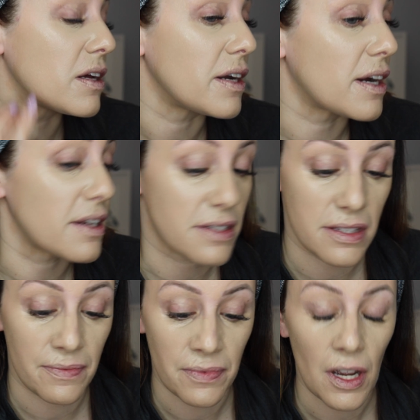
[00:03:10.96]
Oh, you
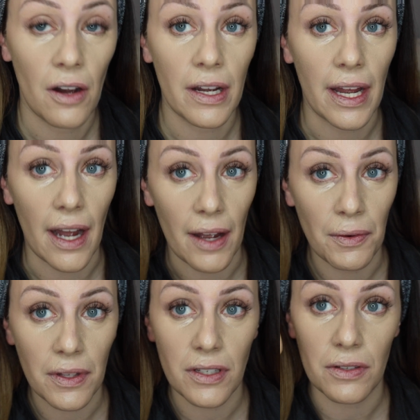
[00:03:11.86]
guys. Okay, I
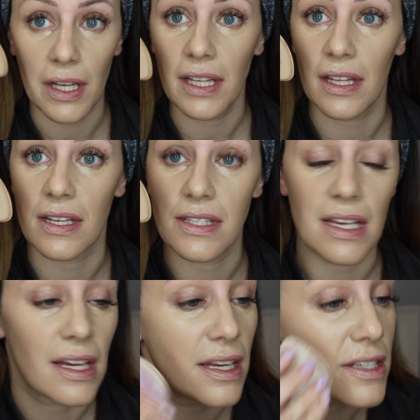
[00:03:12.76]
really don't like this.
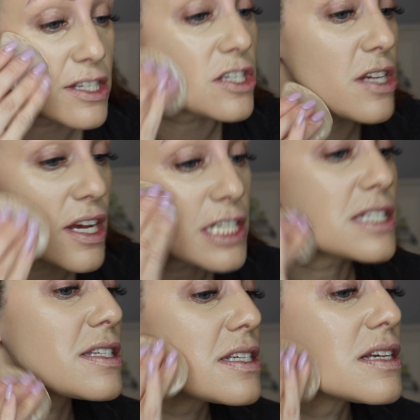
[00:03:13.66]
It is
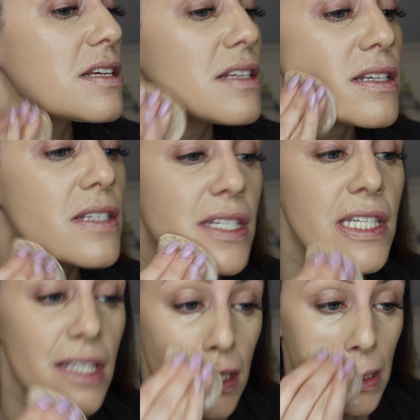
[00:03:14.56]
just
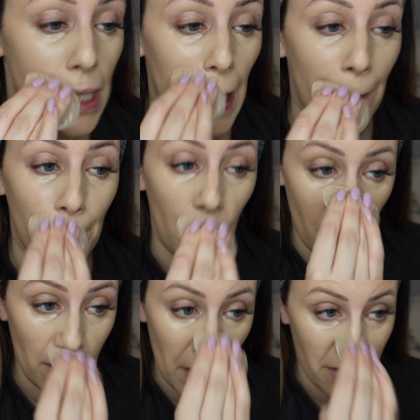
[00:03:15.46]
like
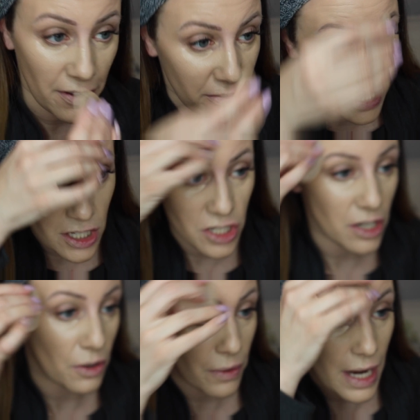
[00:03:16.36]
moving my
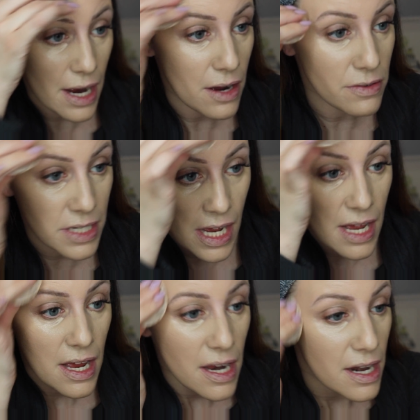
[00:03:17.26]
foundation around.
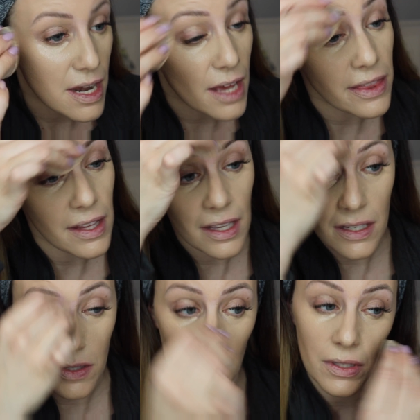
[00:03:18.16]
Nothing
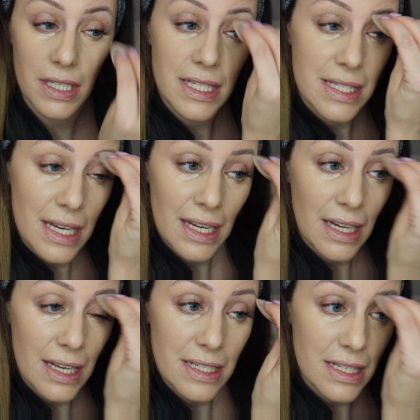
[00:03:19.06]
is really sitting
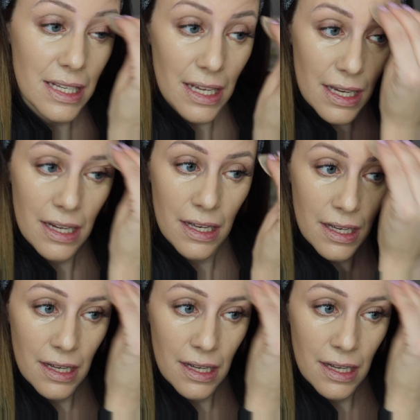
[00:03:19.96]
nicely.